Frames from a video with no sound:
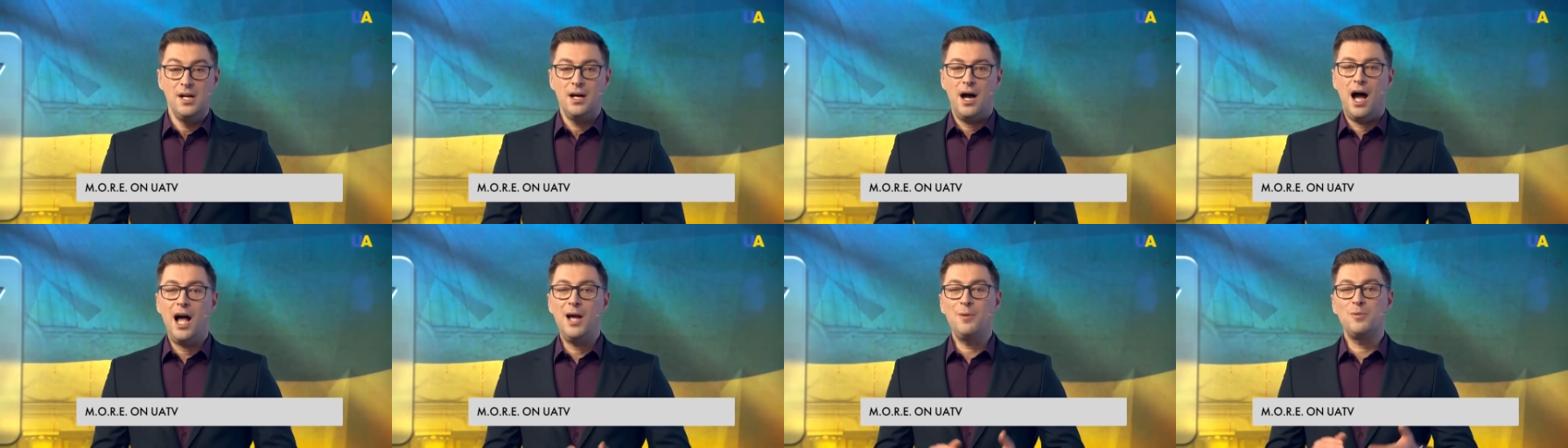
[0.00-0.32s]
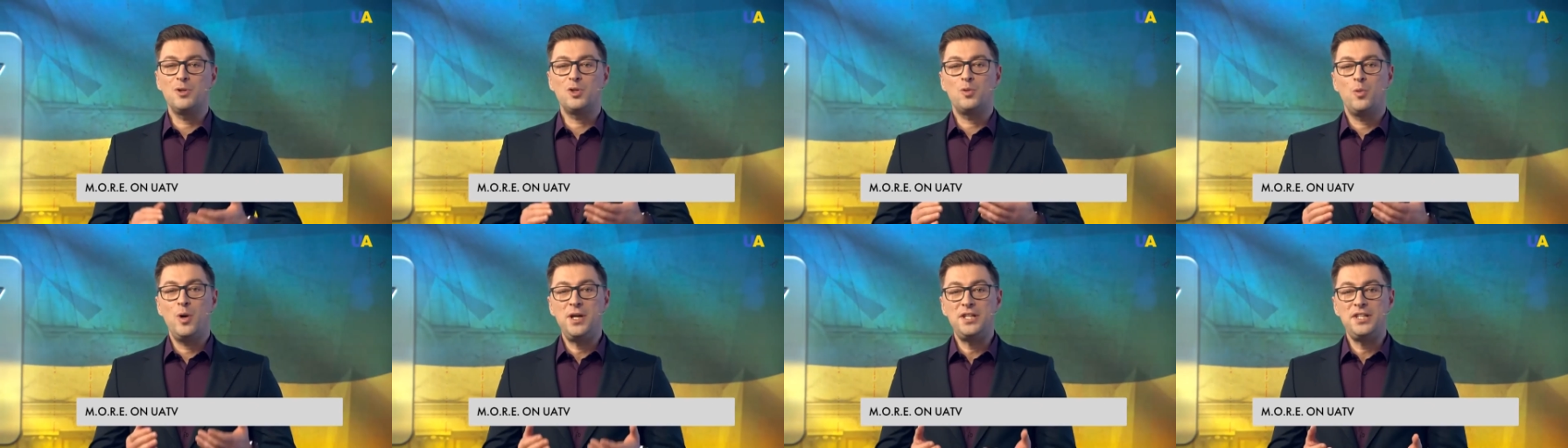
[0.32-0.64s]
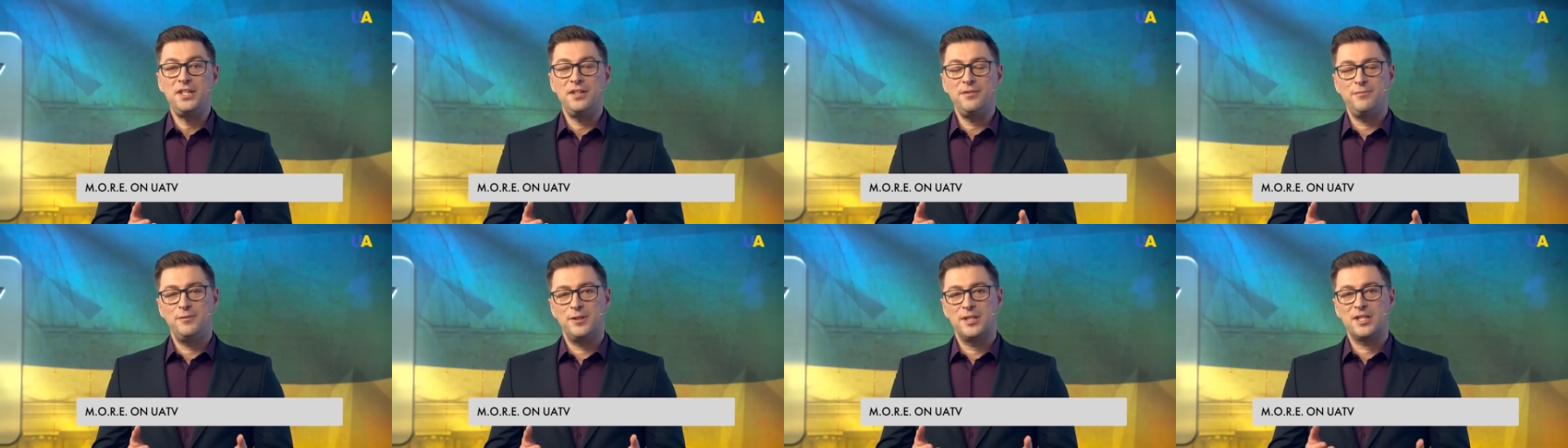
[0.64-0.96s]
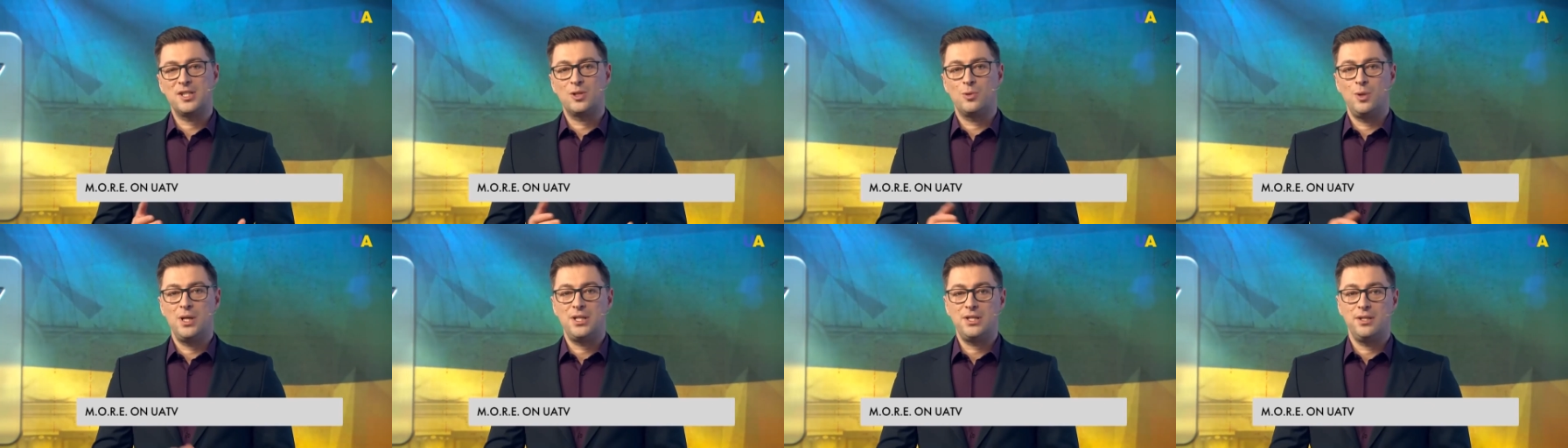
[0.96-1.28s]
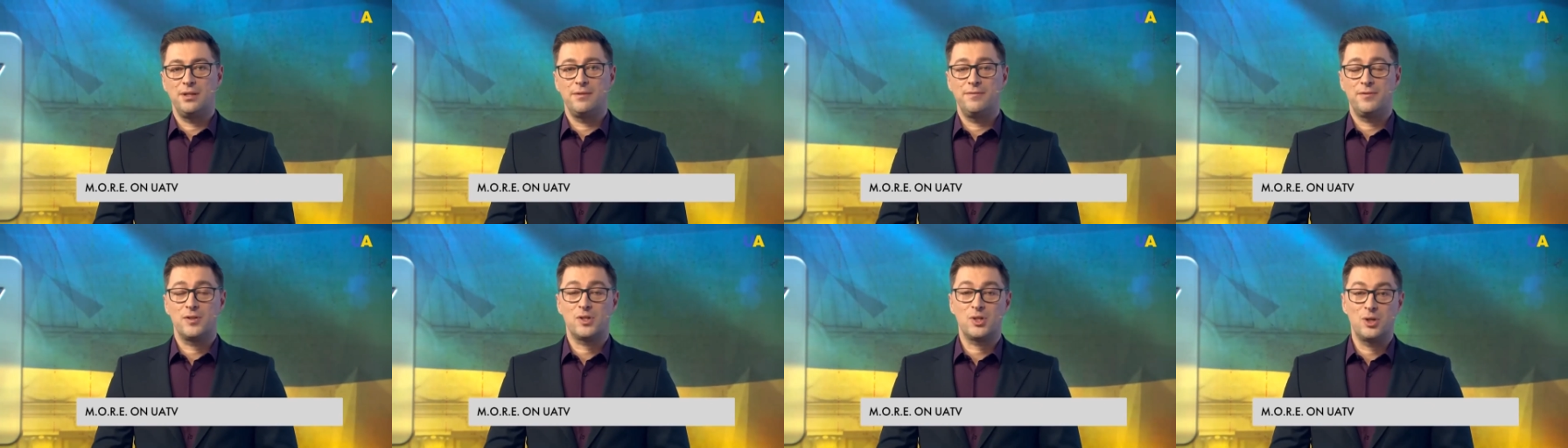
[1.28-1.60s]
I was waiting for this
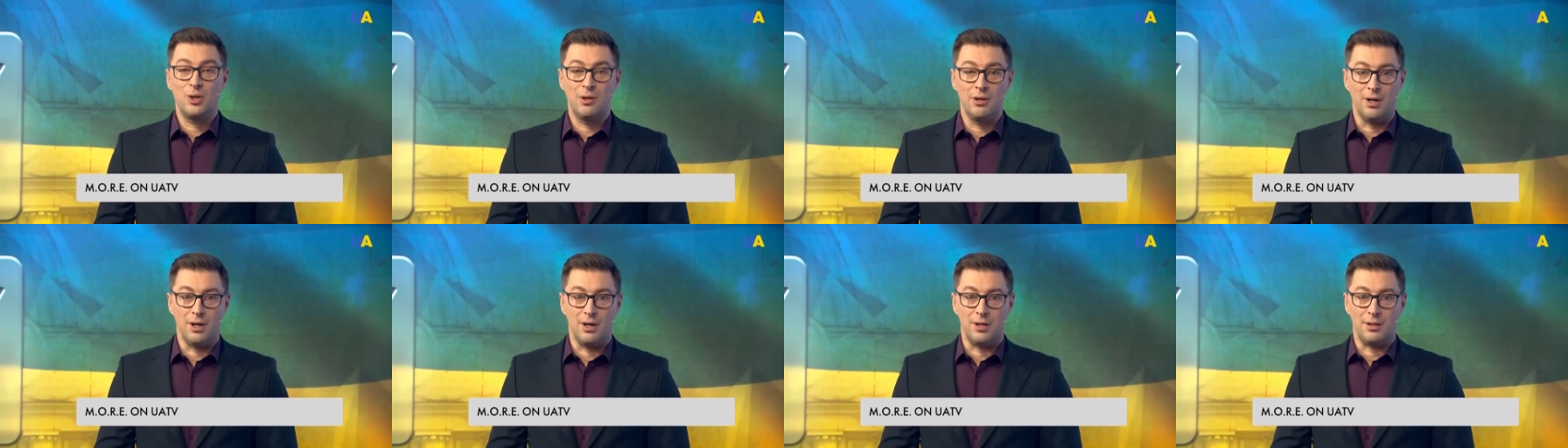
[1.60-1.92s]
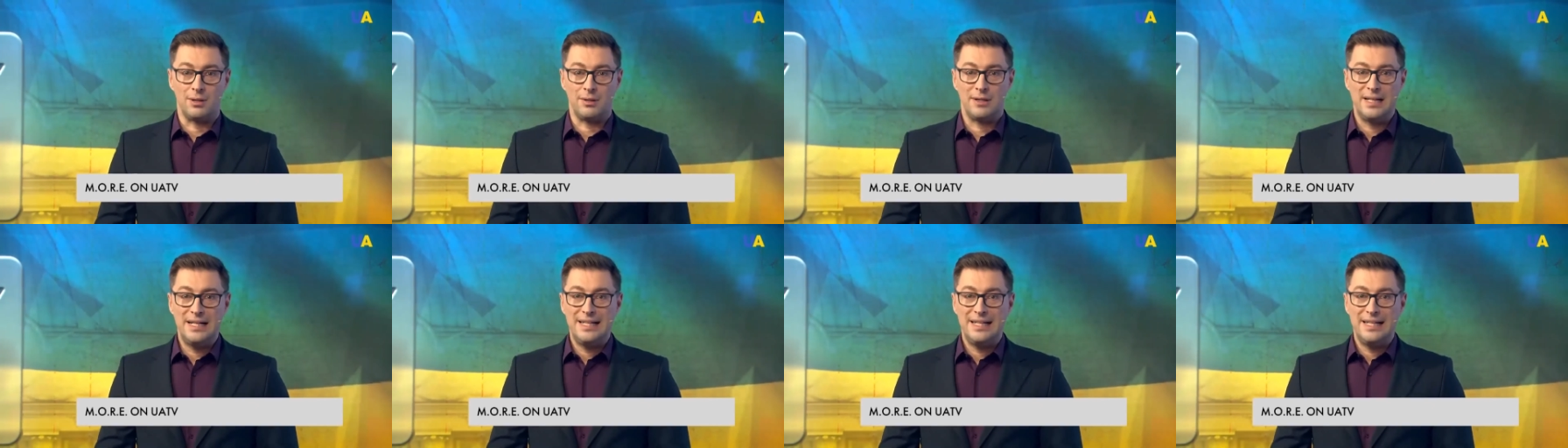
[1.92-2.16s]
question for so long.